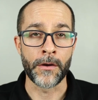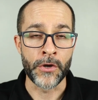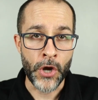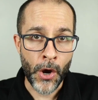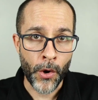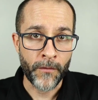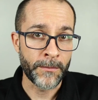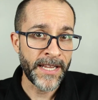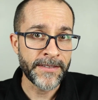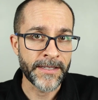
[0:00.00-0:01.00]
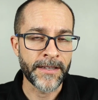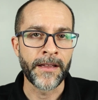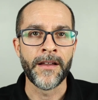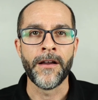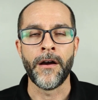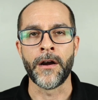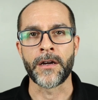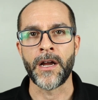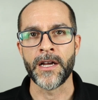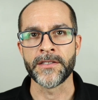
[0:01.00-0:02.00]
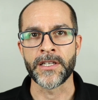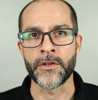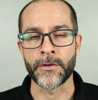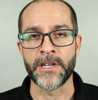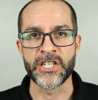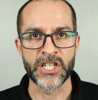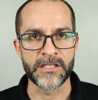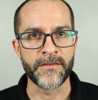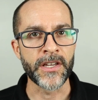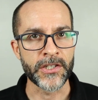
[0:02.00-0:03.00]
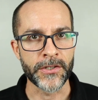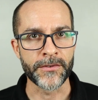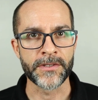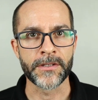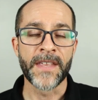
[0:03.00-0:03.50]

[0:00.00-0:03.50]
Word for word: know from testing are causing your digestive issues.